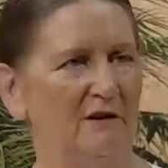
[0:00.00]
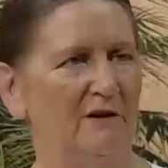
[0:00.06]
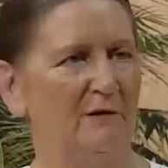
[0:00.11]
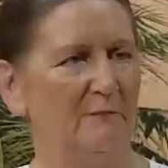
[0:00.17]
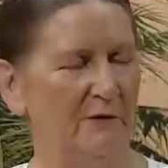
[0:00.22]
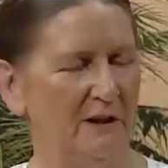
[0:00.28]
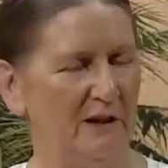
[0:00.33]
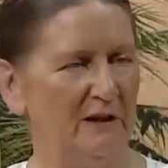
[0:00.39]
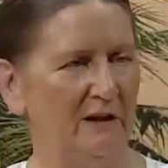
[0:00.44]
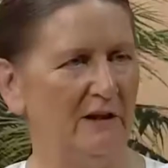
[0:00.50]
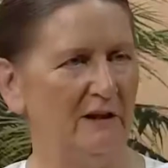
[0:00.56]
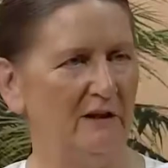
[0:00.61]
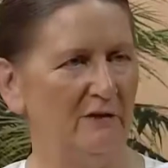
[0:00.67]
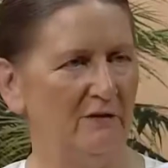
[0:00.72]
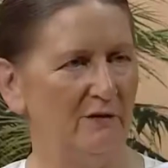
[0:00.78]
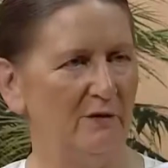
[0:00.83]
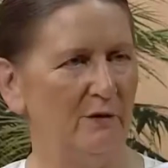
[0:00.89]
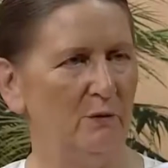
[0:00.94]
the
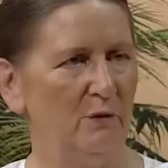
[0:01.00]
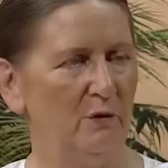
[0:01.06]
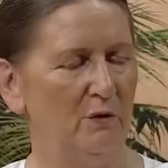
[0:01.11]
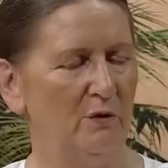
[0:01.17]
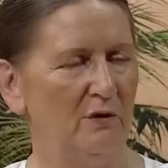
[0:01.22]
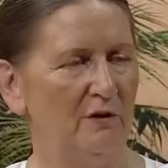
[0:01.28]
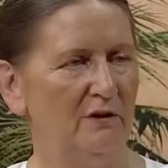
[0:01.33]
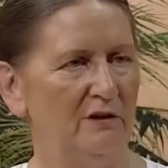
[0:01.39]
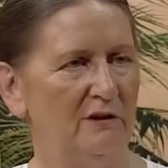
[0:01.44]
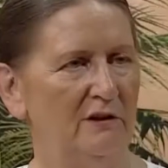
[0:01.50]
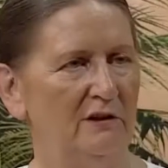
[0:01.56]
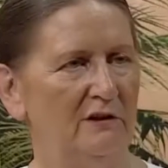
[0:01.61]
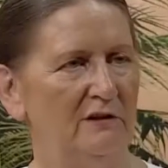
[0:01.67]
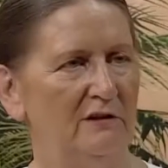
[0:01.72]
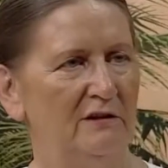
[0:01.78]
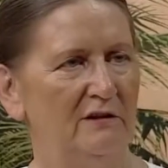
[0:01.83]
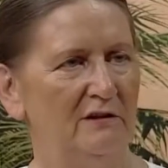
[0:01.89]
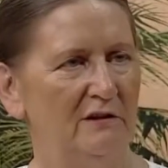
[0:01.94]
beginning of the war,
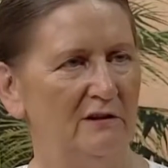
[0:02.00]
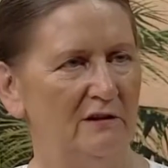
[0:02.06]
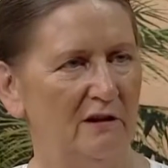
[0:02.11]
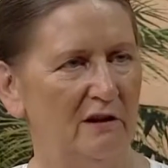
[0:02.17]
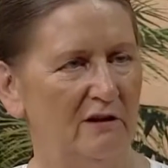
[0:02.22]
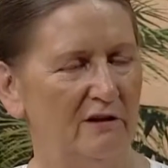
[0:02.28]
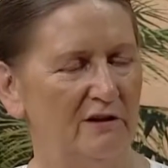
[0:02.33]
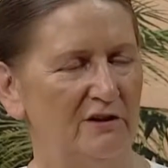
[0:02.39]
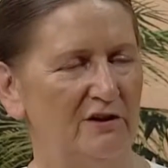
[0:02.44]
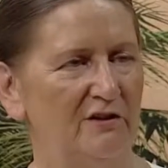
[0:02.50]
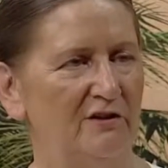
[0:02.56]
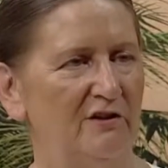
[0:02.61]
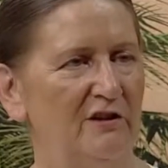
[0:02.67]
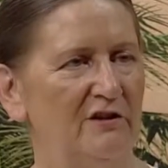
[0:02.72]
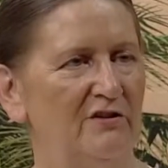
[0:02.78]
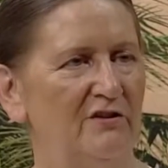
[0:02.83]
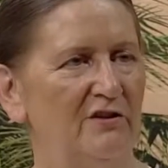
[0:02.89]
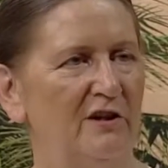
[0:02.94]

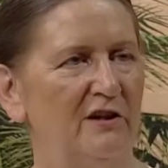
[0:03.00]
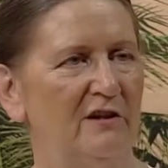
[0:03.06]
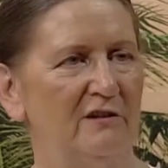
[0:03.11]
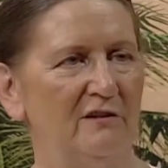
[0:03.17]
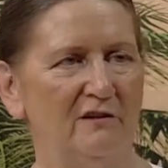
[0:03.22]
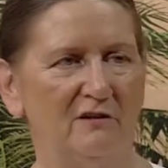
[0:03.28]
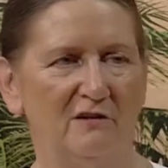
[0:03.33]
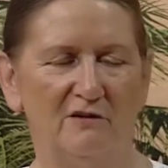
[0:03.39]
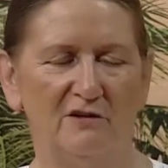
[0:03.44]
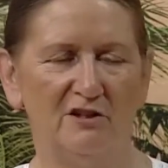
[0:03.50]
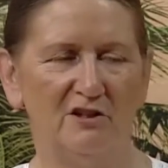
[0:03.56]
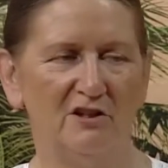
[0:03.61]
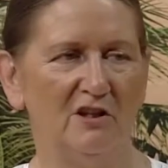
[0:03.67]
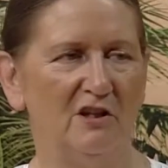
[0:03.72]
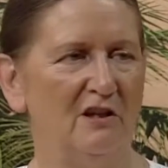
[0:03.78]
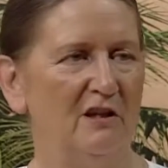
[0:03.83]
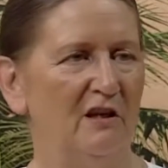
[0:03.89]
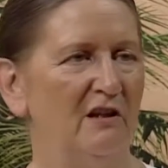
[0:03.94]
Arjuna said,
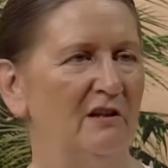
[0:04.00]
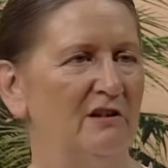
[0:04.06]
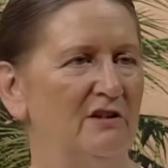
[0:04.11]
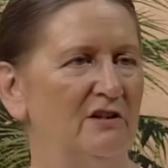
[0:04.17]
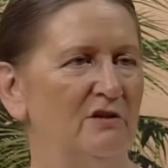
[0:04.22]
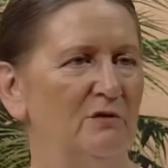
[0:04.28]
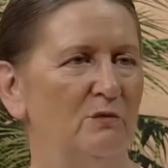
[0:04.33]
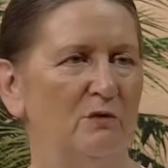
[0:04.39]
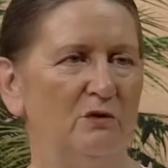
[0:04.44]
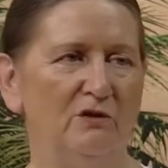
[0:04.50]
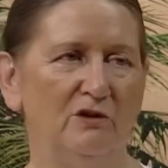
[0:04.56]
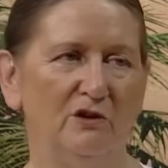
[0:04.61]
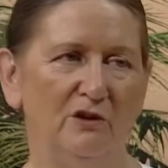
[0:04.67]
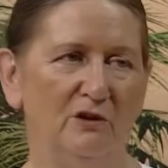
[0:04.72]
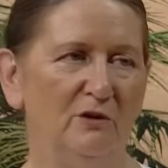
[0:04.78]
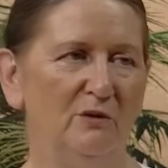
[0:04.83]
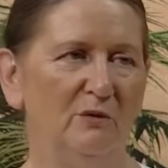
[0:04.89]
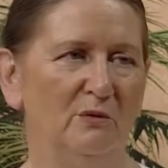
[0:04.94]
Krishna, I just want
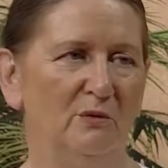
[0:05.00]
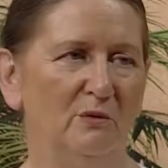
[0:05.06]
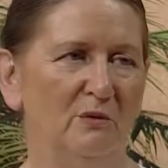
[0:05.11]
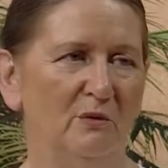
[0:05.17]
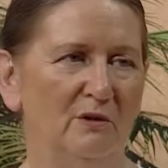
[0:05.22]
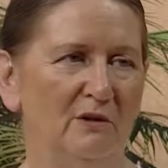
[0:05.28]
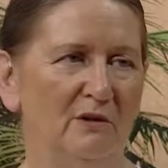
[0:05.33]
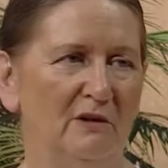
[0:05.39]
you.